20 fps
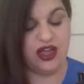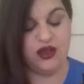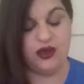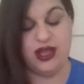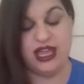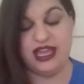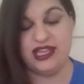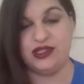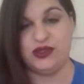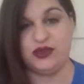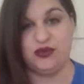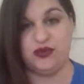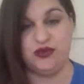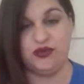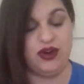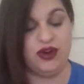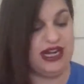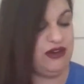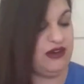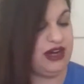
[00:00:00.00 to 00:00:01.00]
It's
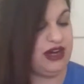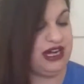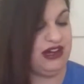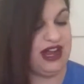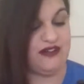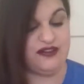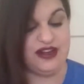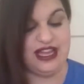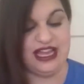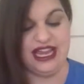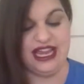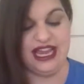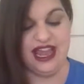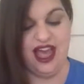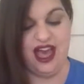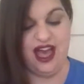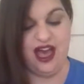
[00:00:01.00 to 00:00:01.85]
really, really lovely.